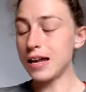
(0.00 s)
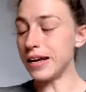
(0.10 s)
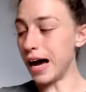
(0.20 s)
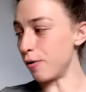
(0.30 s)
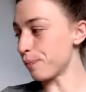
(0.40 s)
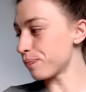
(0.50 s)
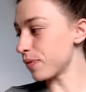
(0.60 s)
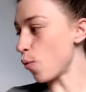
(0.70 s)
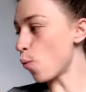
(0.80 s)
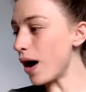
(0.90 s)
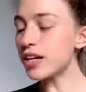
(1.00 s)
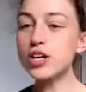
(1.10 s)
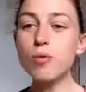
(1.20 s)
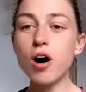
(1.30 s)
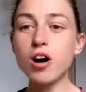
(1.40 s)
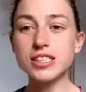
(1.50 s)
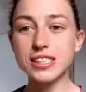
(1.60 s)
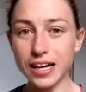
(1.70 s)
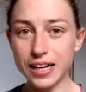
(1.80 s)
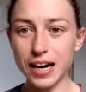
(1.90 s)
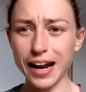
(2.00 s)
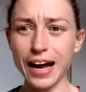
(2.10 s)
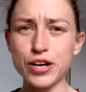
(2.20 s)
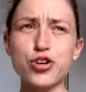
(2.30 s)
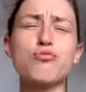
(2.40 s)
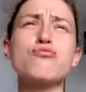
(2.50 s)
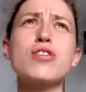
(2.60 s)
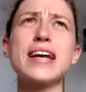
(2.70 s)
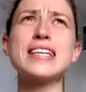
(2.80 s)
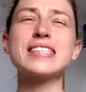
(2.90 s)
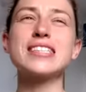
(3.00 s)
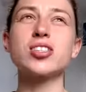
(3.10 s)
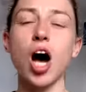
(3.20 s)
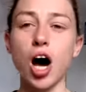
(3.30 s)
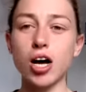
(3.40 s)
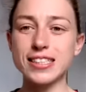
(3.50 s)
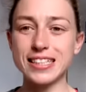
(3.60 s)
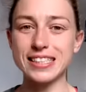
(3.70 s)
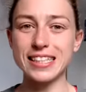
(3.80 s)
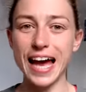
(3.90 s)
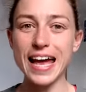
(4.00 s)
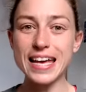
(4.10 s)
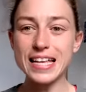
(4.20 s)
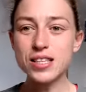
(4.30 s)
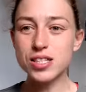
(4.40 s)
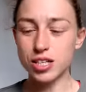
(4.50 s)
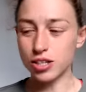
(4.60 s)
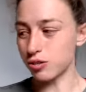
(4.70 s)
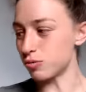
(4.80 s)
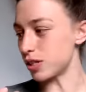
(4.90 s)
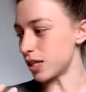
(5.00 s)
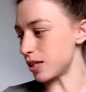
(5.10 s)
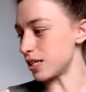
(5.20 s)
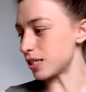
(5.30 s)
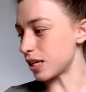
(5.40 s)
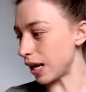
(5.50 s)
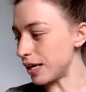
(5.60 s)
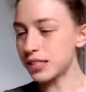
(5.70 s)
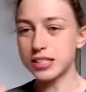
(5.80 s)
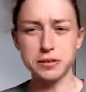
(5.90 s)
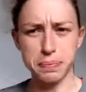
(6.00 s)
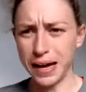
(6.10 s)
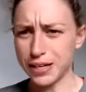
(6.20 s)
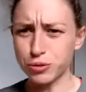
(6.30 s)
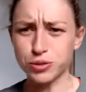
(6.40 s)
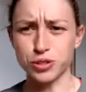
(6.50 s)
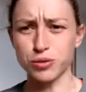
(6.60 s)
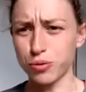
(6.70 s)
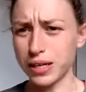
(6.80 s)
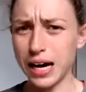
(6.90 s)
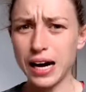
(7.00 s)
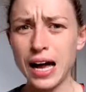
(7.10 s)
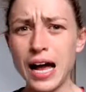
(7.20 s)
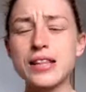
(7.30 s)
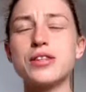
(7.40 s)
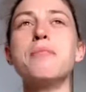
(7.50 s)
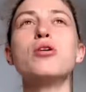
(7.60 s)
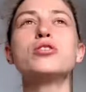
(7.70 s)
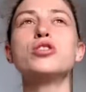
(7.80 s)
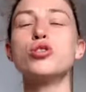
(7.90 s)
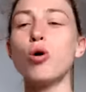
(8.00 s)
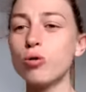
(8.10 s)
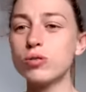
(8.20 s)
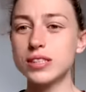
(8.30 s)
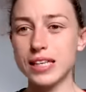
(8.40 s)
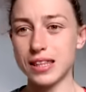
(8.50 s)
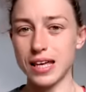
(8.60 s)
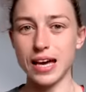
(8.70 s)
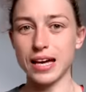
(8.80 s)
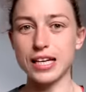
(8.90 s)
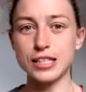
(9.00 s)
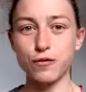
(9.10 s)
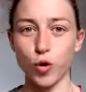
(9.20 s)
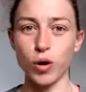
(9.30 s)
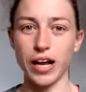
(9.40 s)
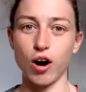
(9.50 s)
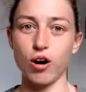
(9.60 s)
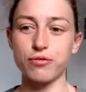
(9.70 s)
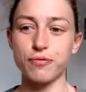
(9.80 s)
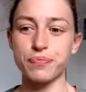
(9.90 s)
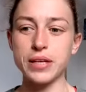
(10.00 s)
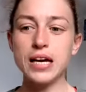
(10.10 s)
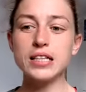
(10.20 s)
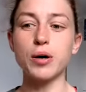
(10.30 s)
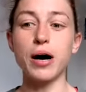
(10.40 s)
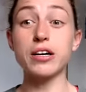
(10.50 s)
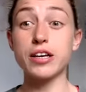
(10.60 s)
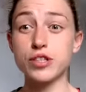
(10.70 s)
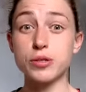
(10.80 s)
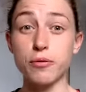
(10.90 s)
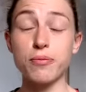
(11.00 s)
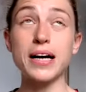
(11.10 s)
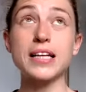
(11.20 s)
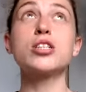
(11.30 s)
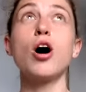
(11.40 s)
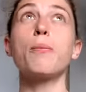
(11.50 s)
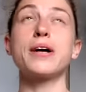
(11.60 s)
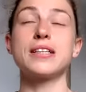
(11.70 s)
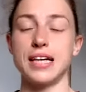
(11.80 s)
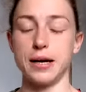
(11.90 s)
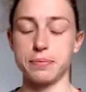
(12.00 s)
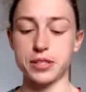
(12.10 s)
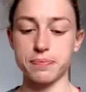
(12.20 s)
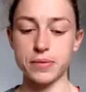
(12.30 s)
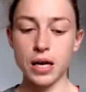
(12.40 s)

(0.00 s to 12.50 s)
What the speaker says: Now, when you are cycling and you're really starting to get into using these cleats and pedals and all that, the most daunting thing is falling off. So I'll give you some of my top tips.